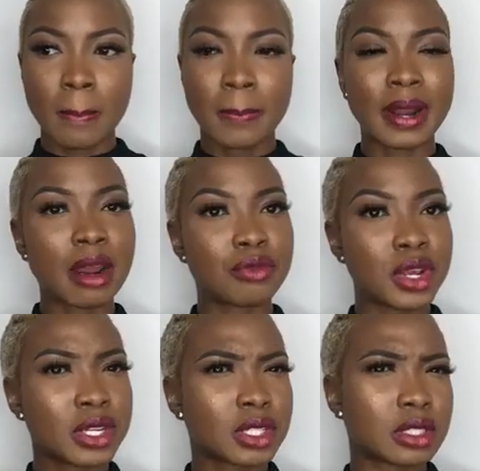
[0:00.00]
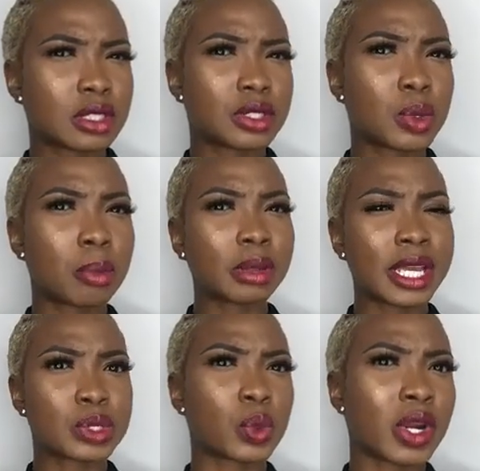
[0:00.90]
But I reached to a
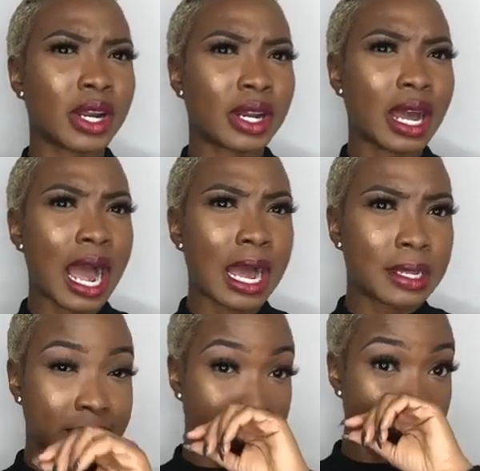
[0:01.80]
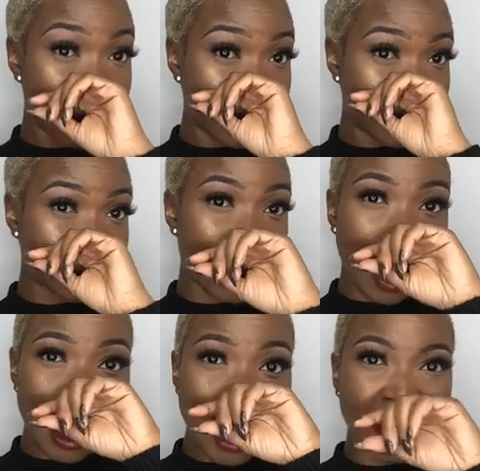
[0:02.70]
place where to even
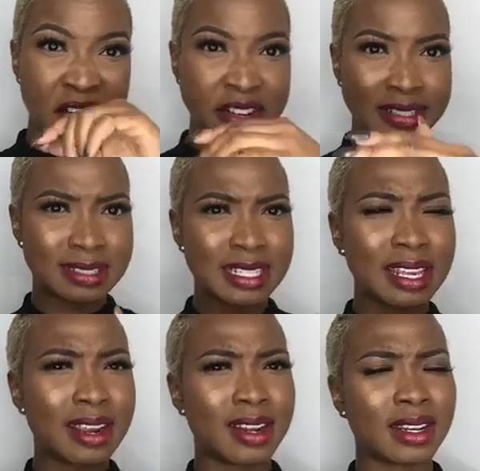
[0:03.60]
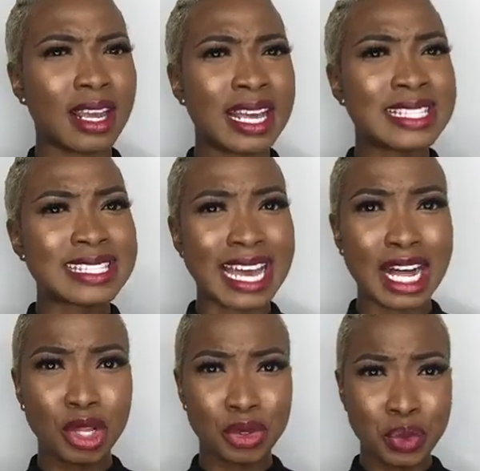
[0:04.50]
talk or sit here and
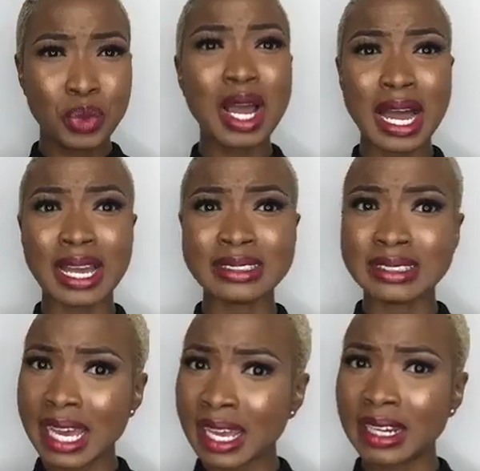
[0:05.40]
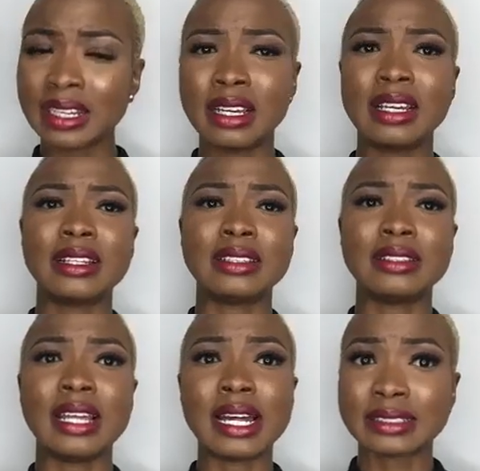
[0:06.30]
tell you guys
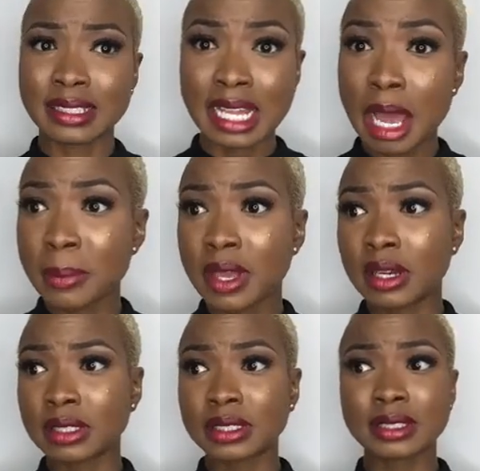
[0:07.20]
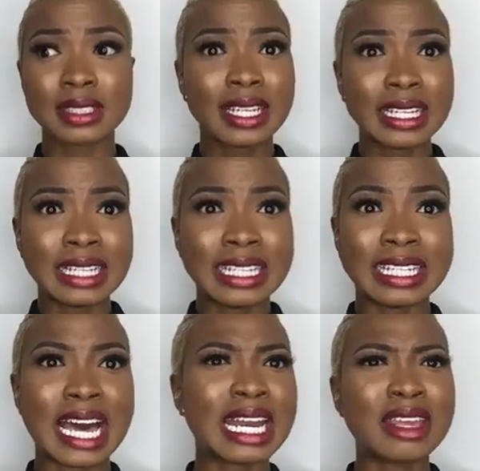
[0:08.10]
that's a lot, because
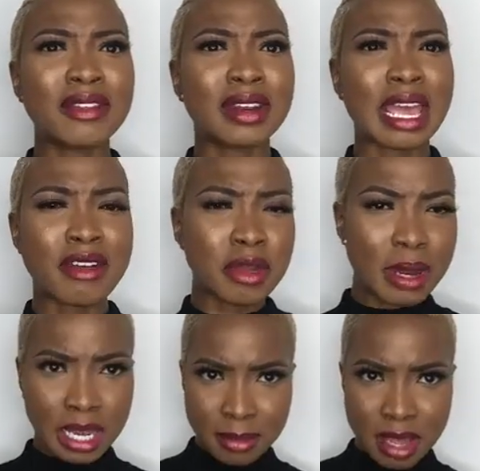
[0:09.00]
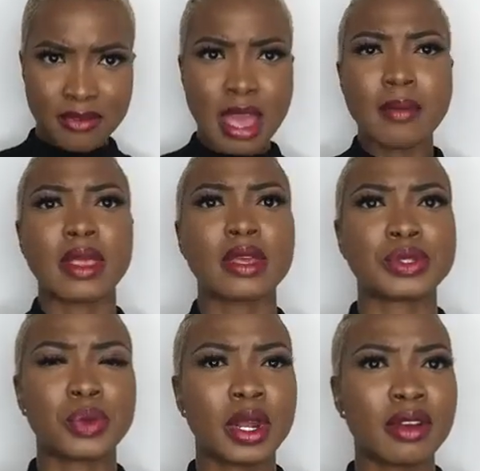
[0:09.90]
not even everybody in my family is
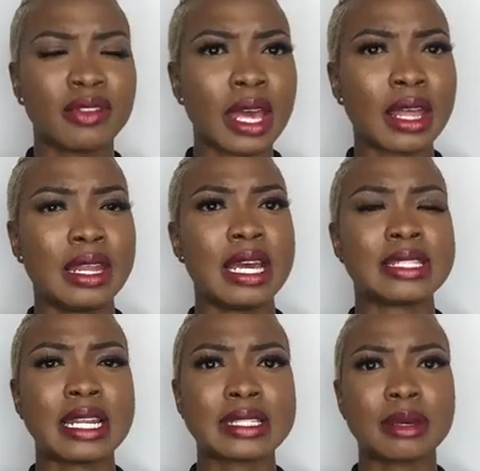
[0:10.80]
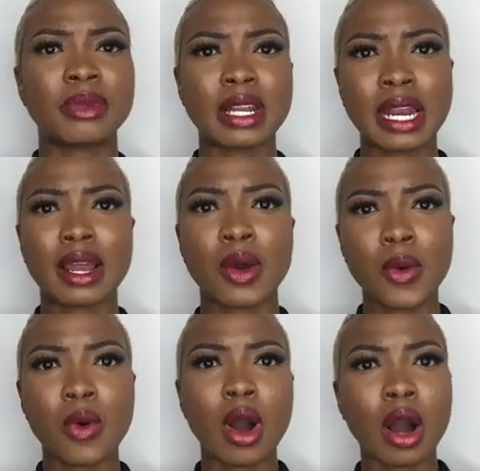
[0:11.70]
aware of that. And that's not something that I
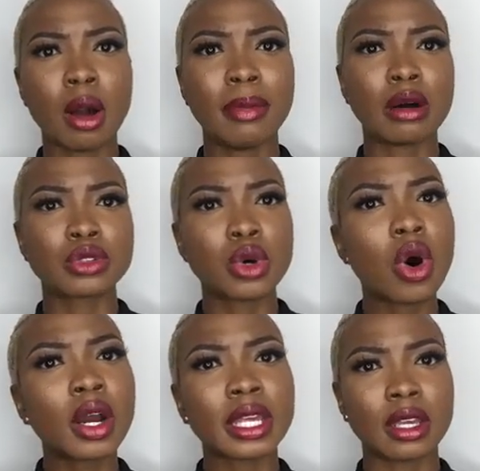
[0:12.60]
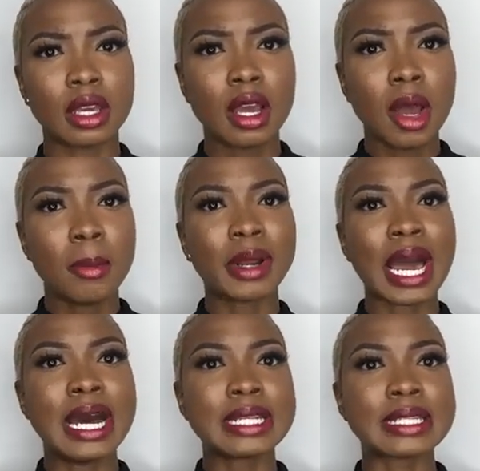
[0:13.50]
go about talking. But I
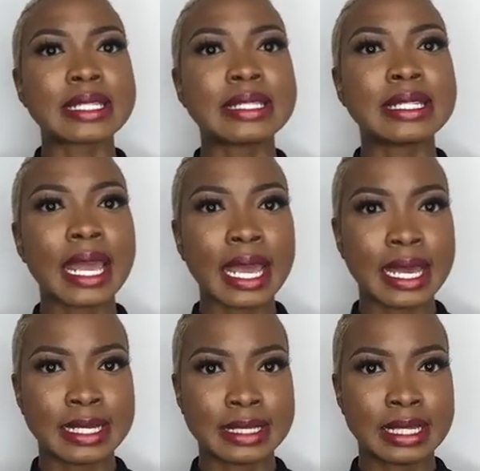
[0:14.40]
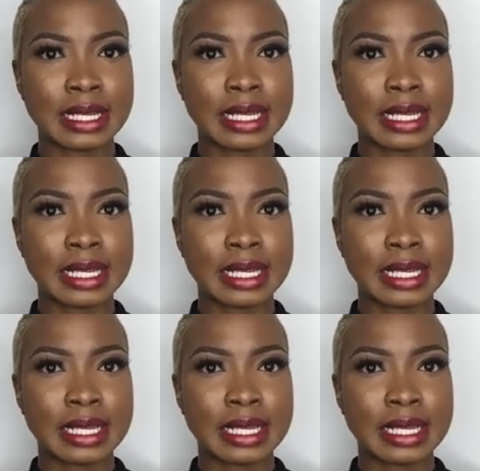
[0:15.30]
understand